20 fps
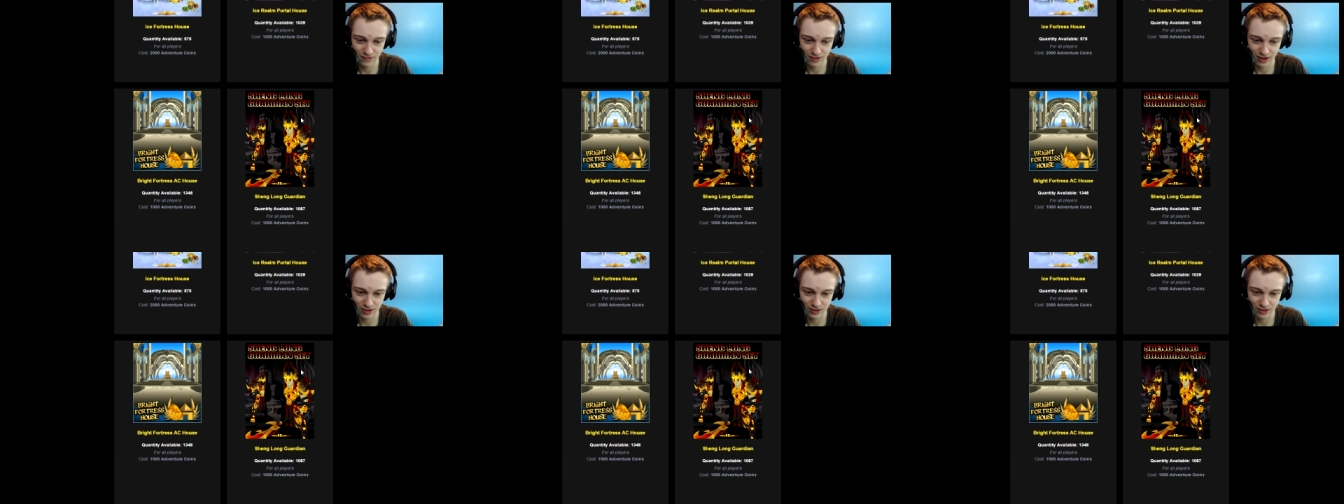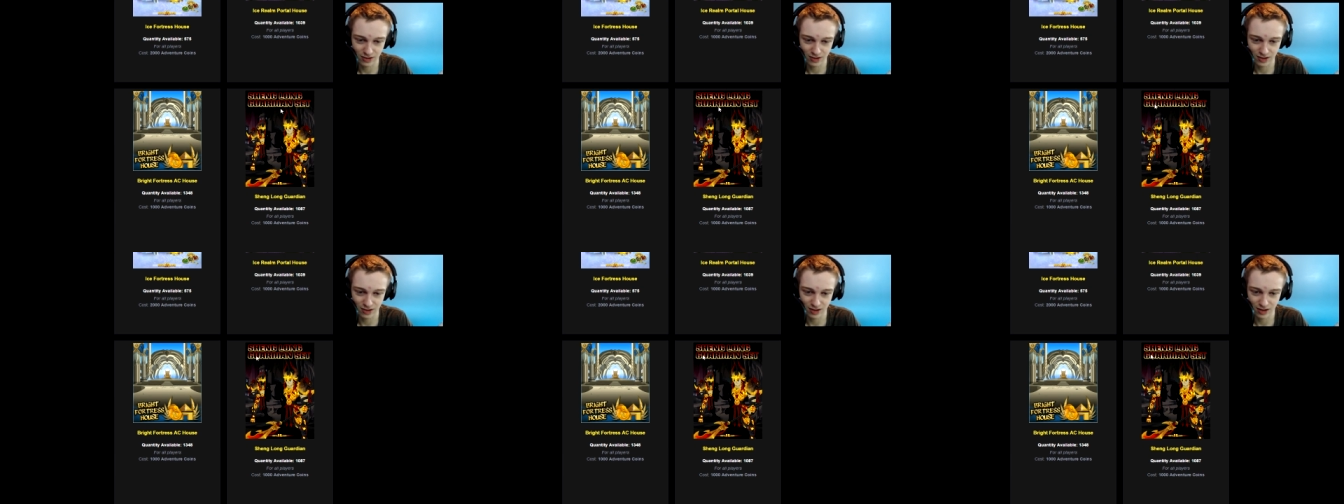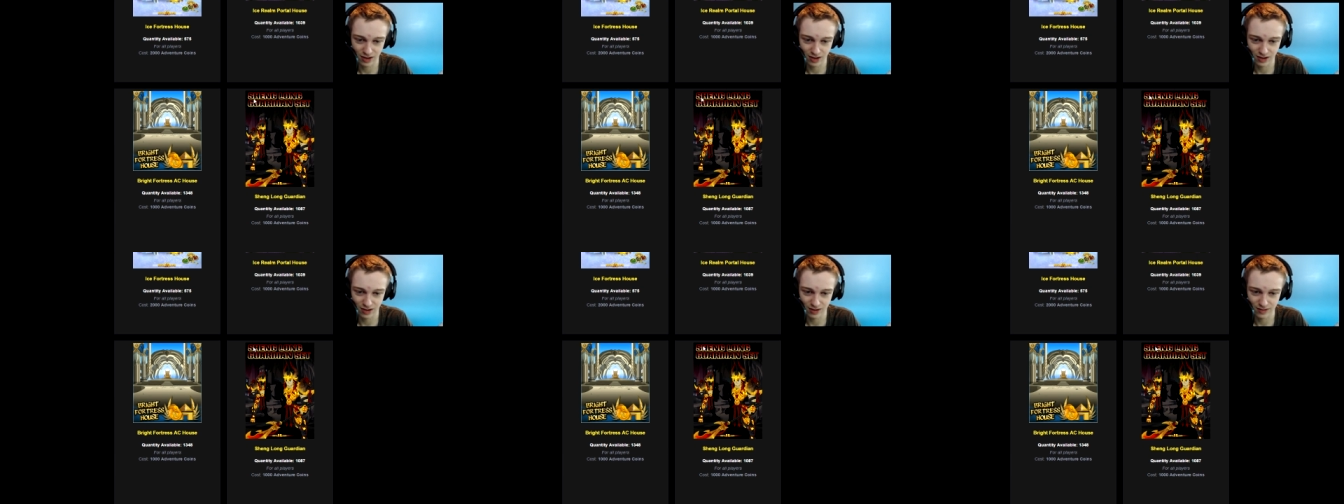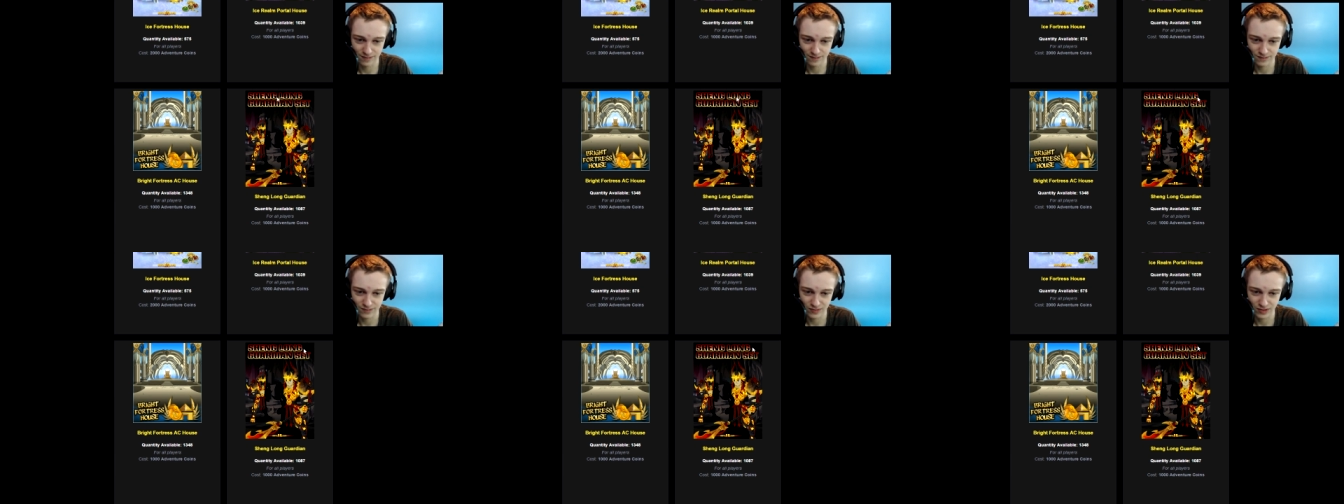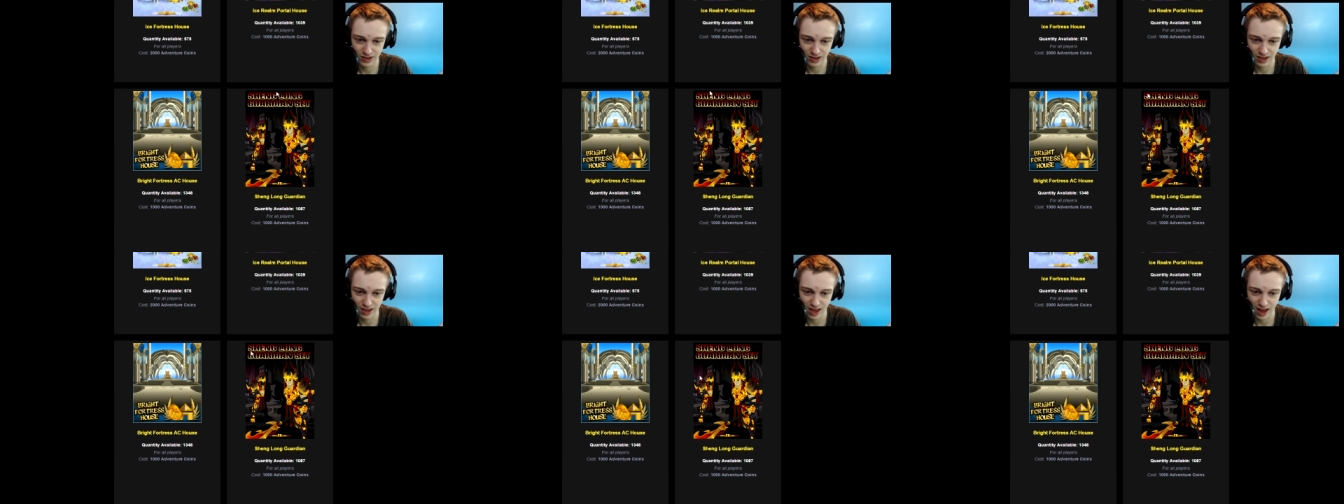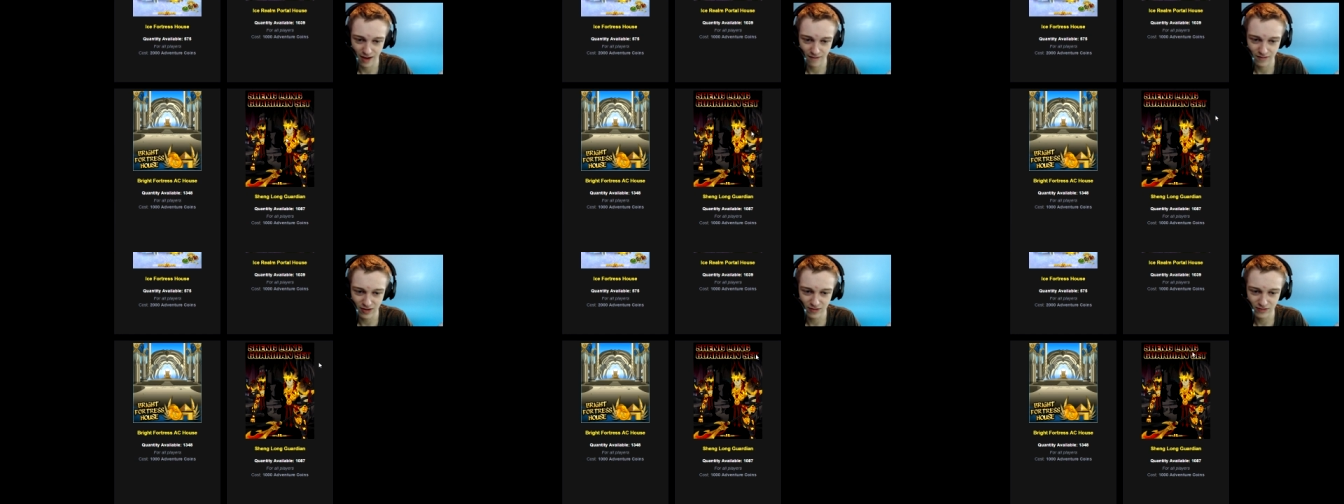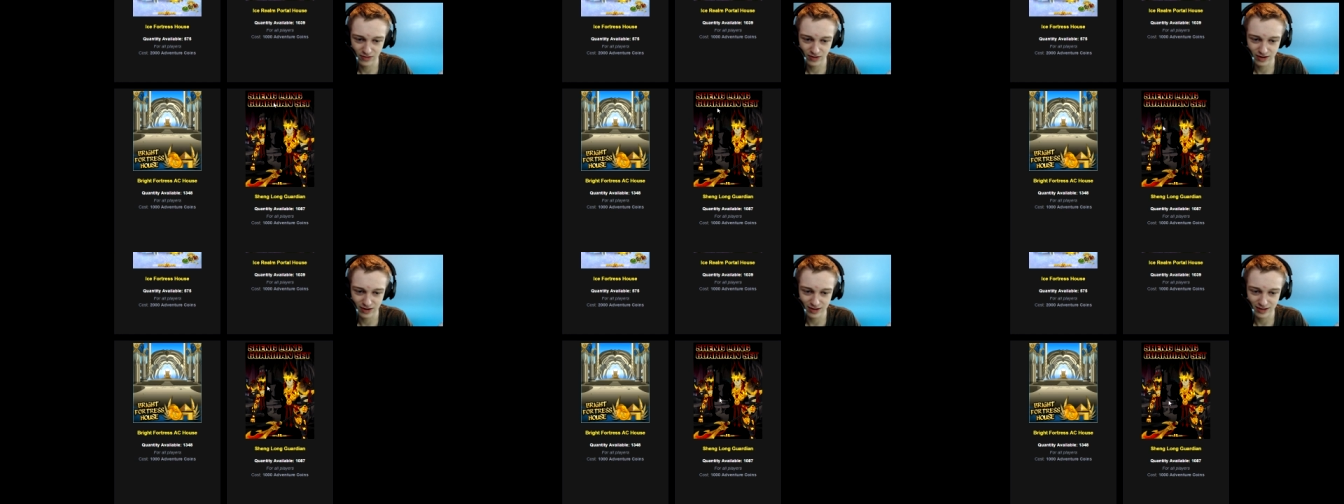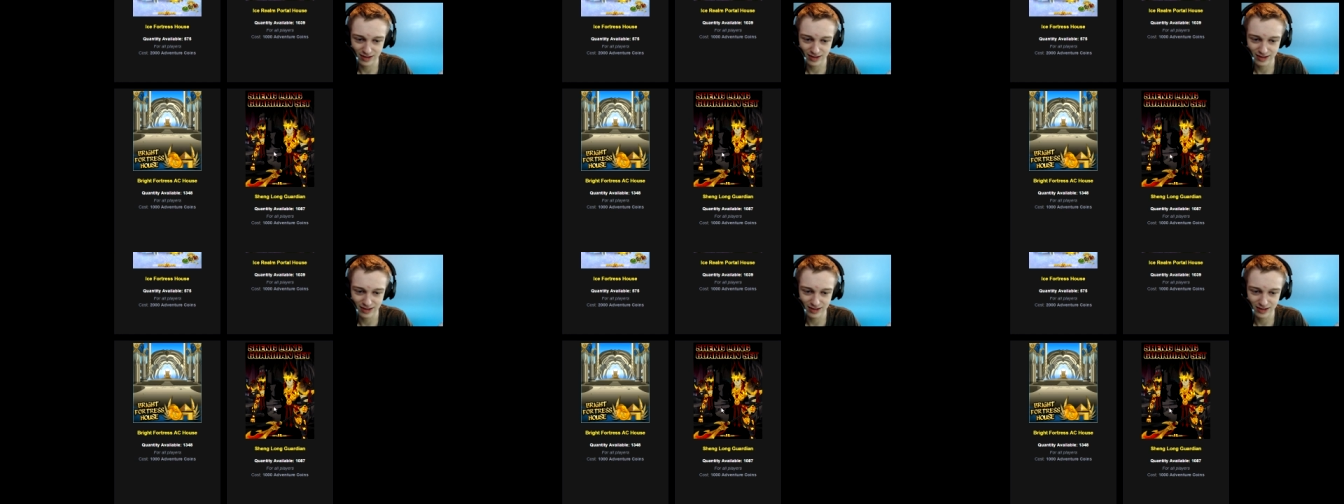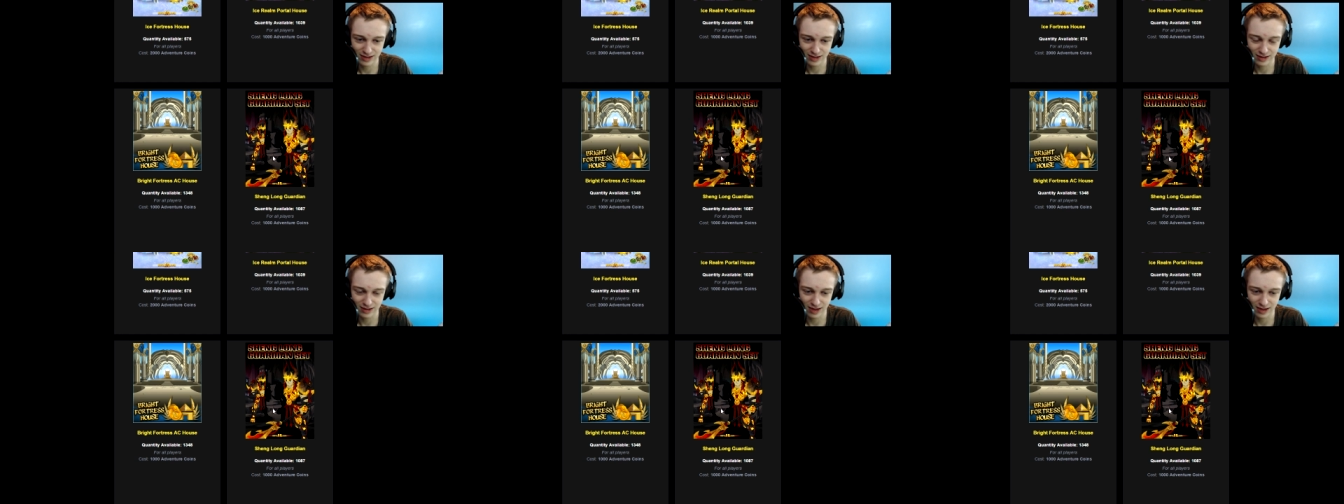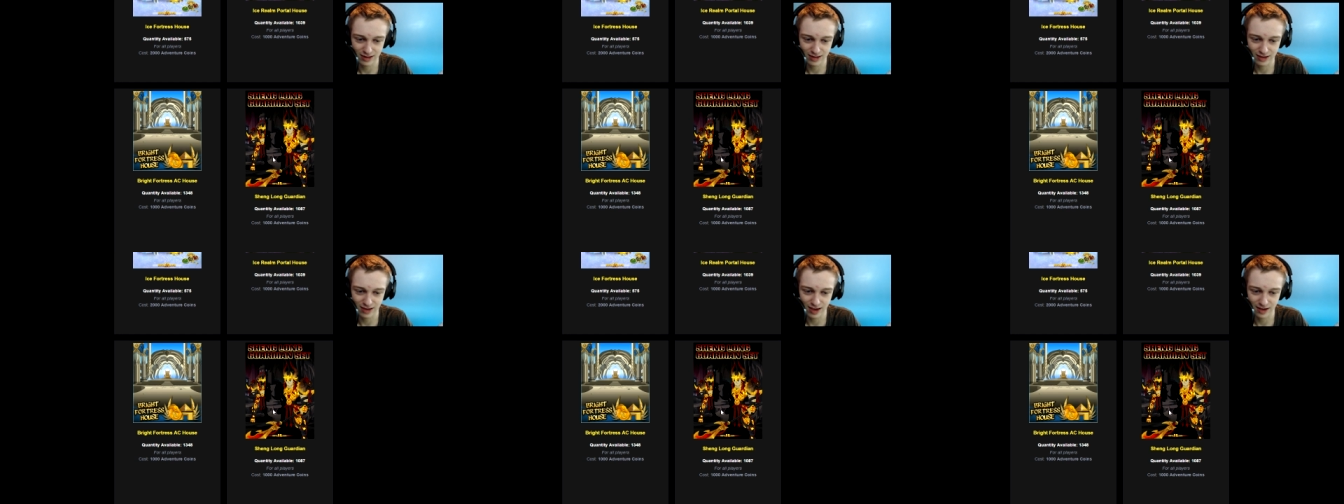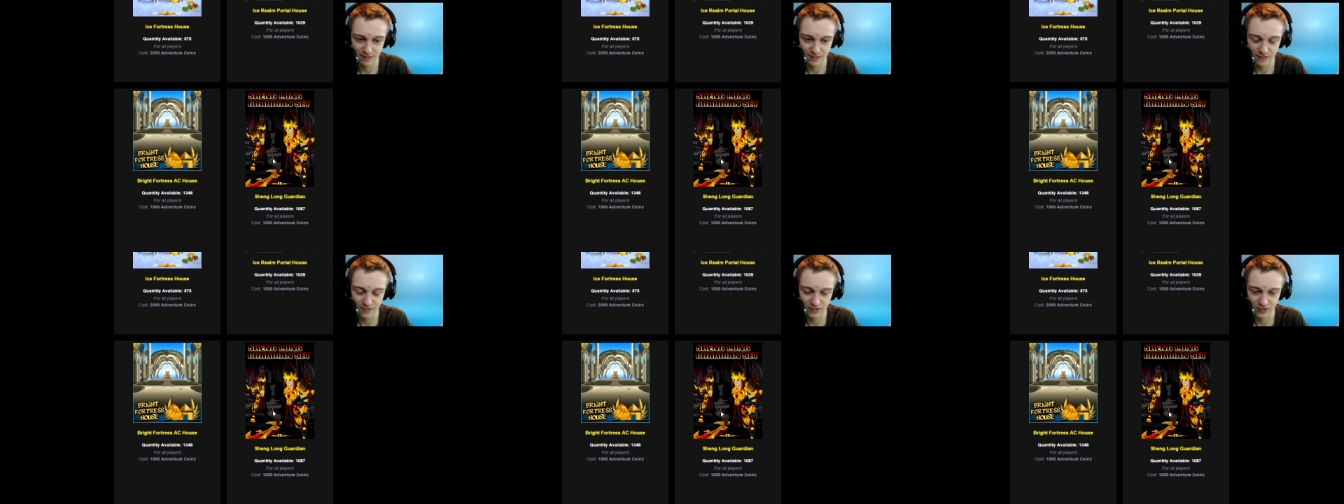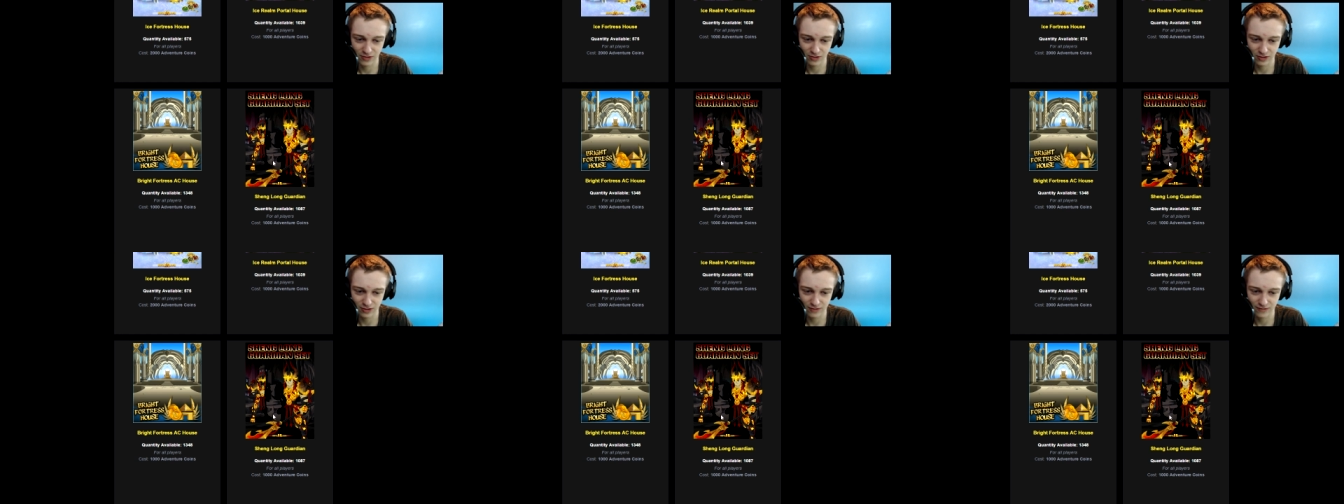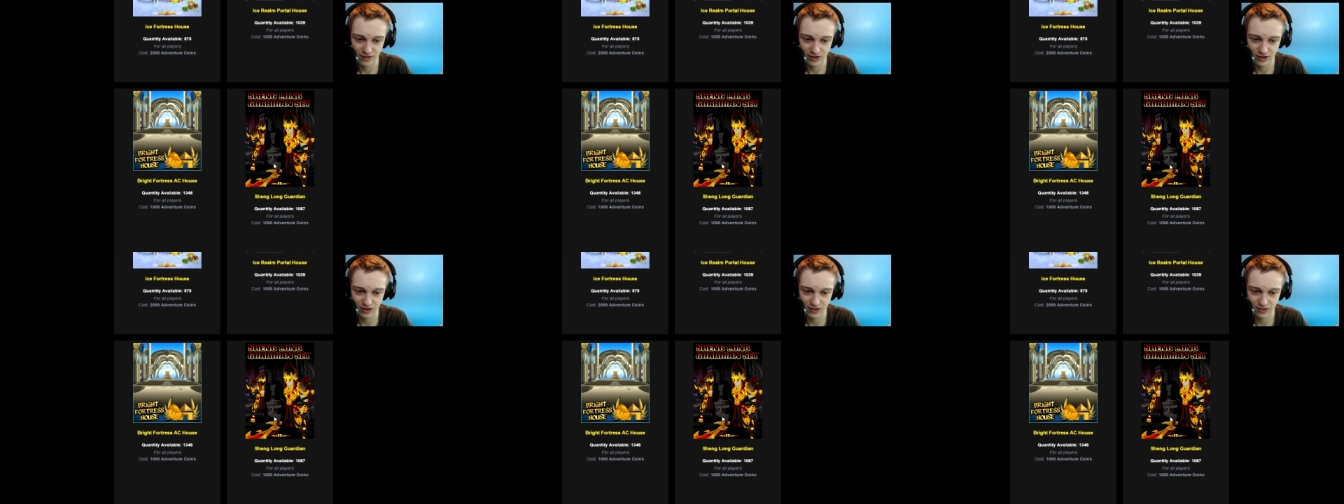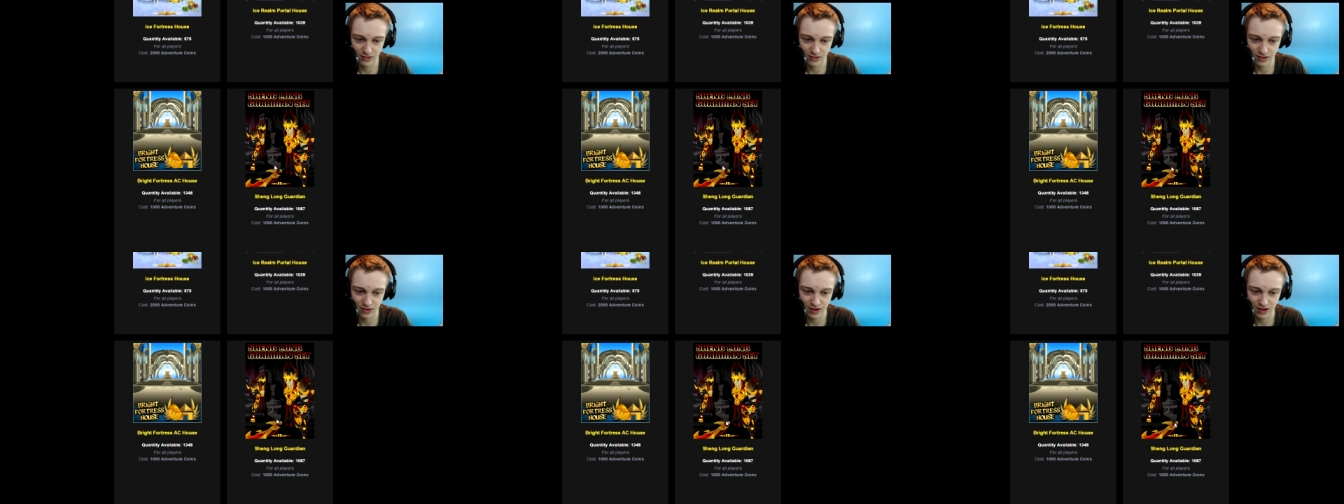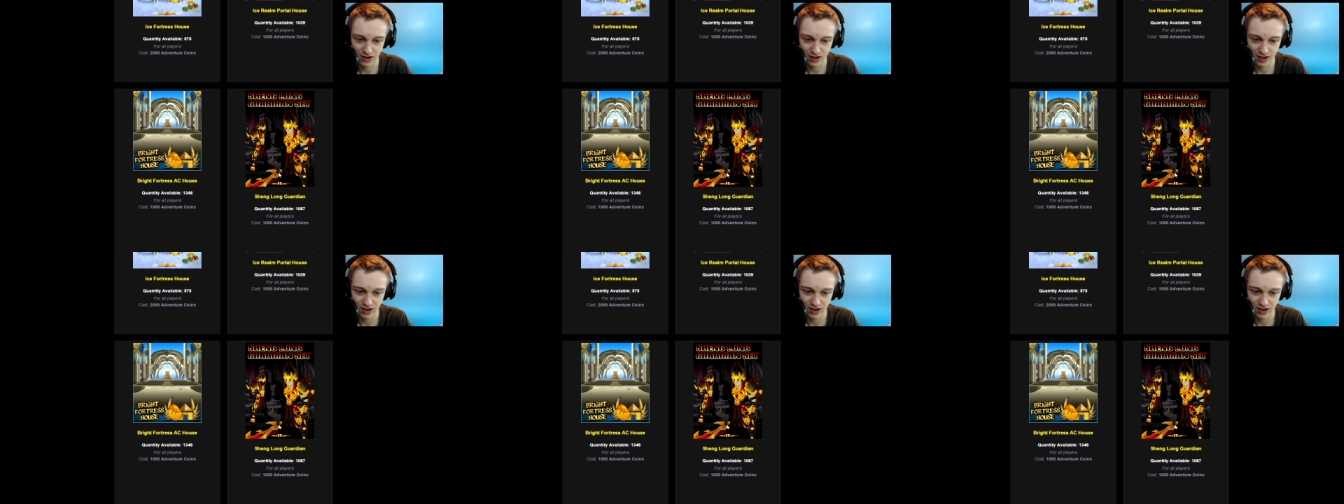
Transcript: We got the, uh, I've never seen this set in game before. It looks very cool.